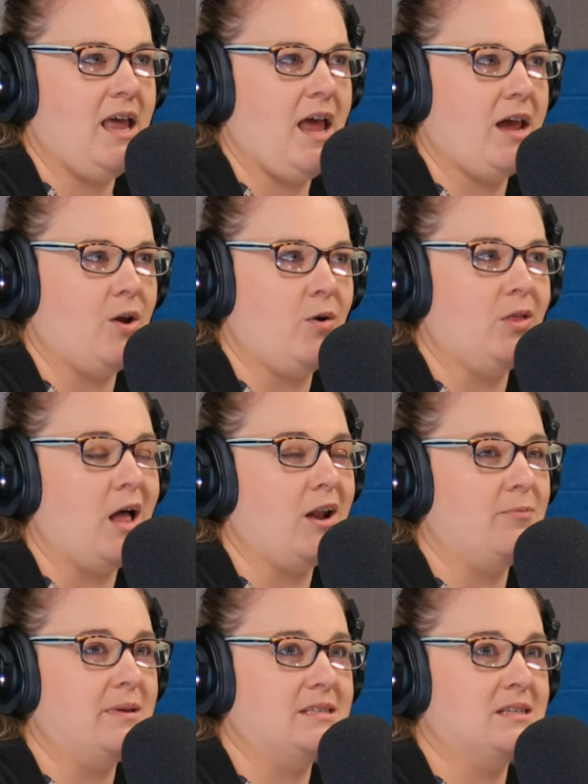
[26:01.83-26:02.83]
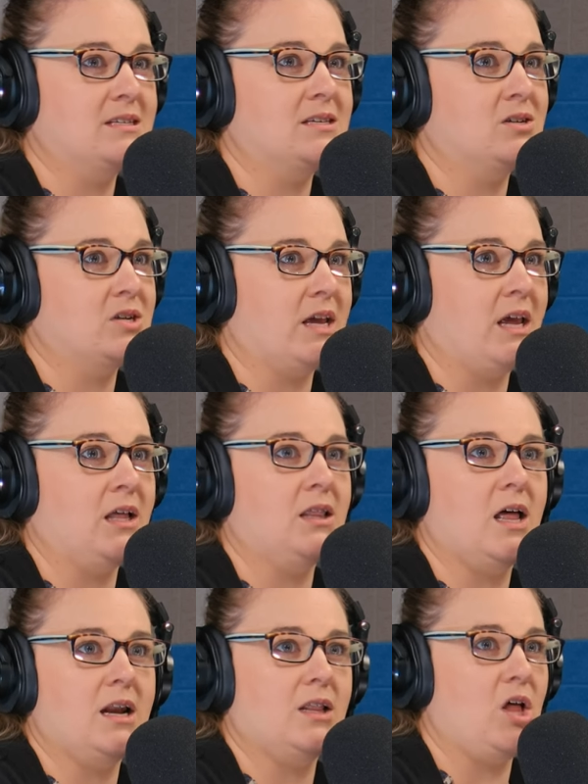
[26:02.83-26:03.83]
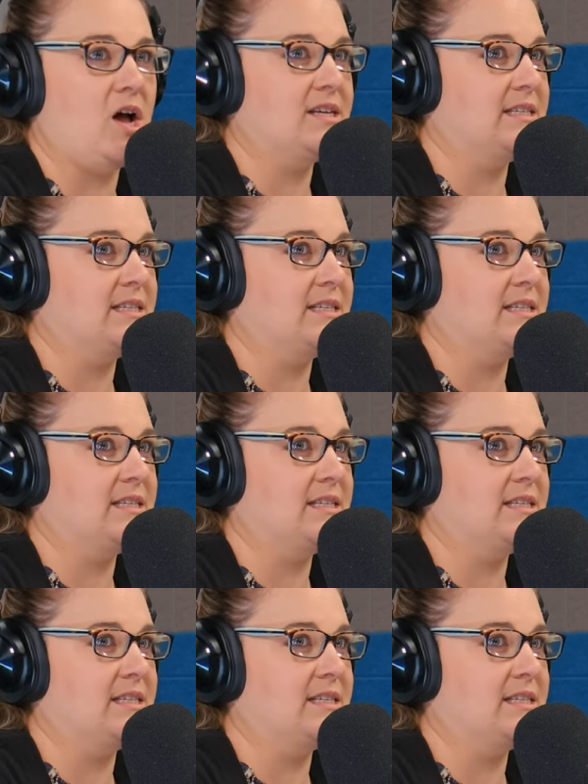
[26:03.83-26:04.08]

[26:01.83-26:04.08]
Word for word: I know a lot of businesses are taking a lot of loss